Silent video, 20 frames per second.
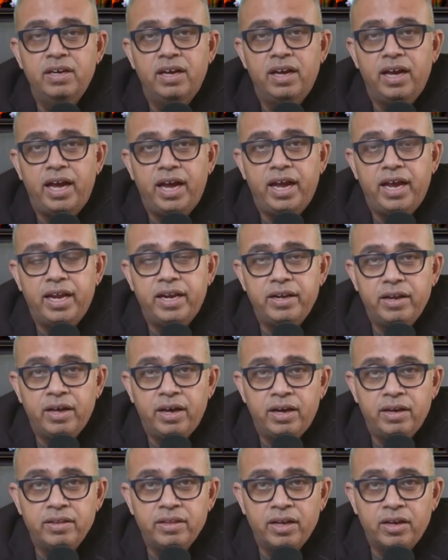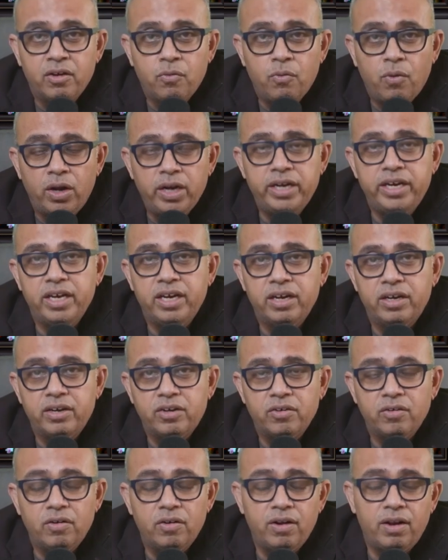and uh, the quality
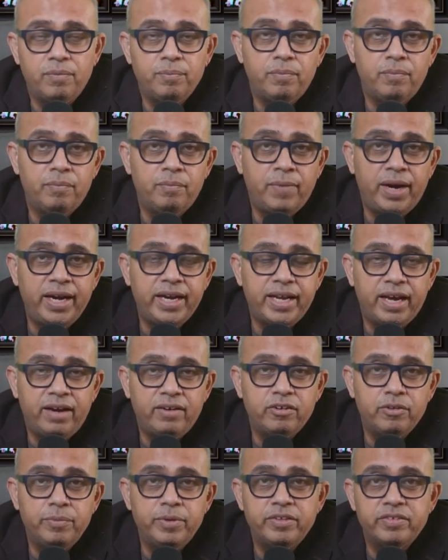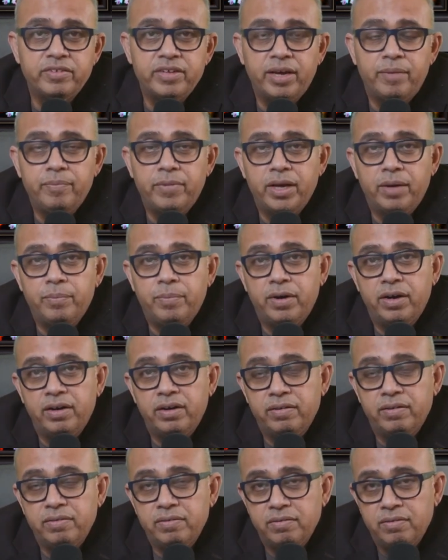control might have to be stepped up
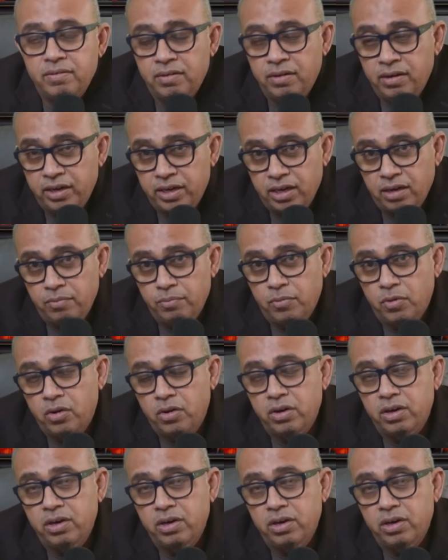a little more